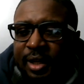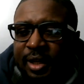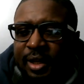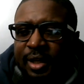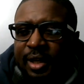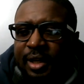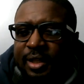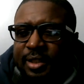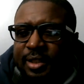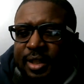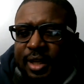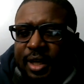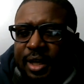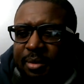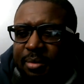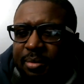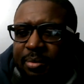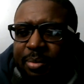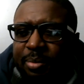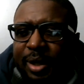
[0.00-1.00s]
Let's get
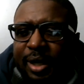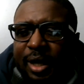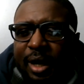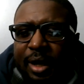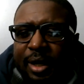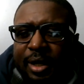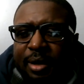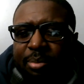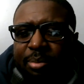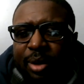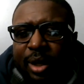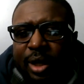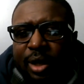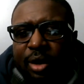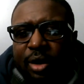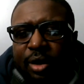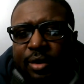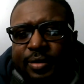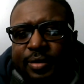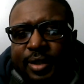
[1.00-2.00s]
them. But in the
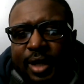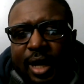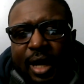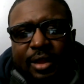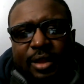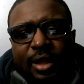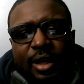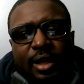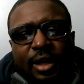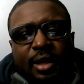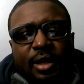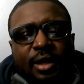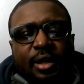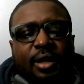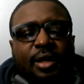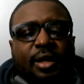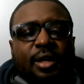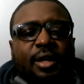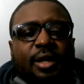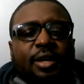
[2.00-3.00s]
playoffs, I think
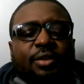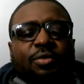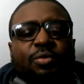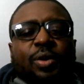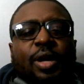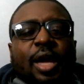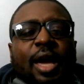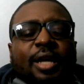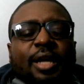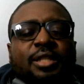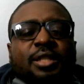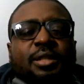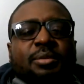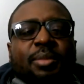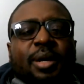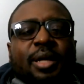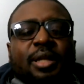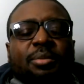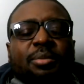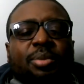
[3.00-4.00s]
if we actually
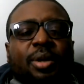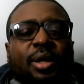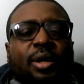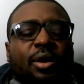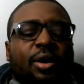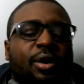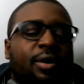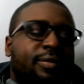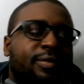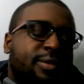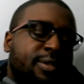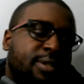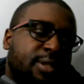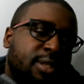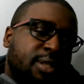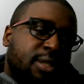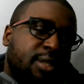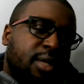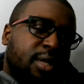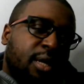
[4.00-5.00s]
make the playoffs,
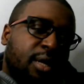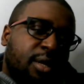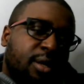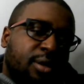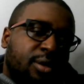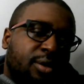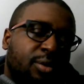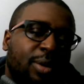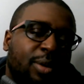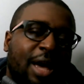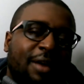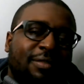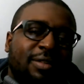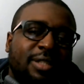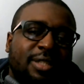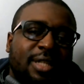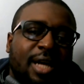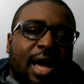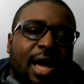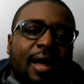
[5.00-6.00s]
do we have a
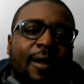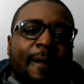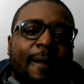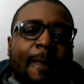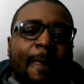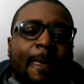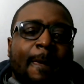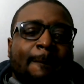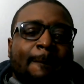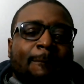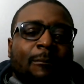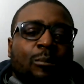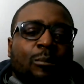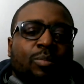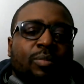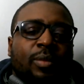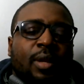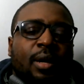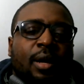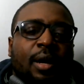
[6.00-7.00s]
shot?
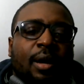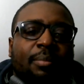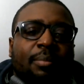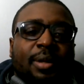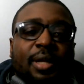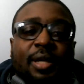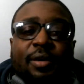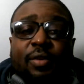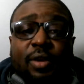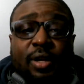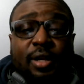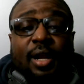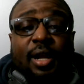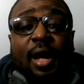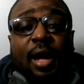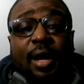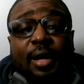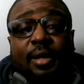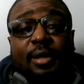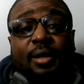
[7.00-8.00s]
Believe it or
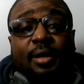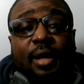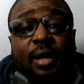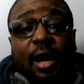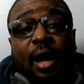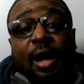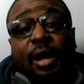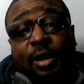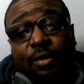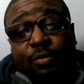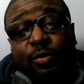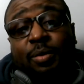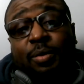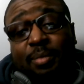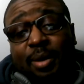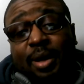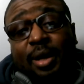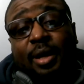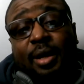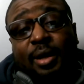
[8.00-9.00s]
not, if we
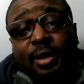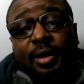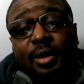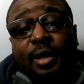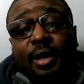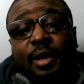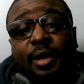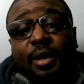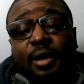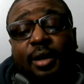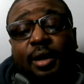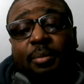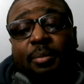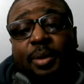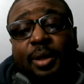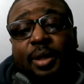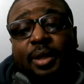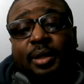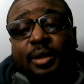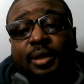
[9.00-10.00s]
make it, yeah. I
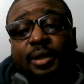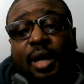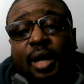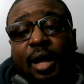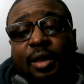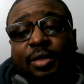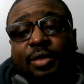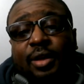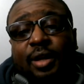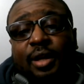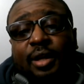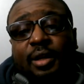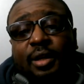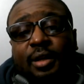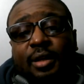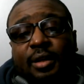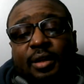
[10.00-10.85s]
mean, I think